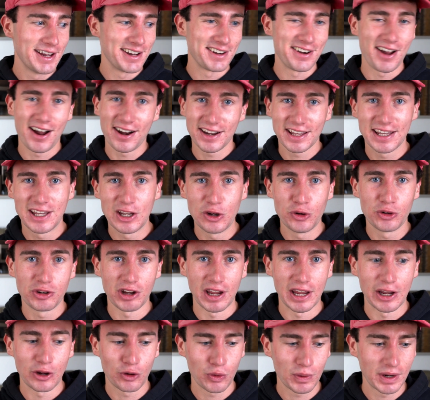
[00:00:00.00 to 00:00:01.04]
not a huge
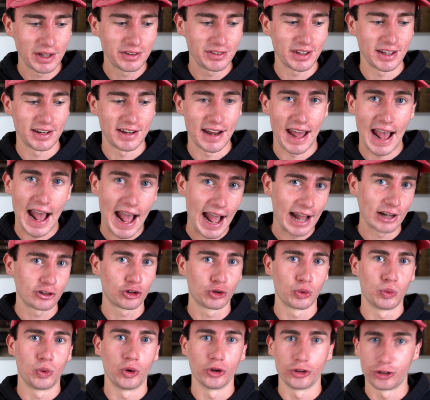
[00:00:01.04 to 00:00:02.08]
increase in
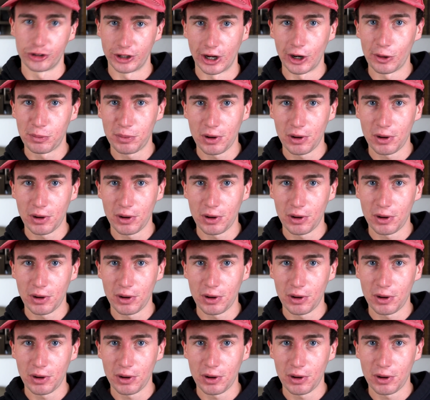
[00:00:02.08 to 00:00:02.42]
actual share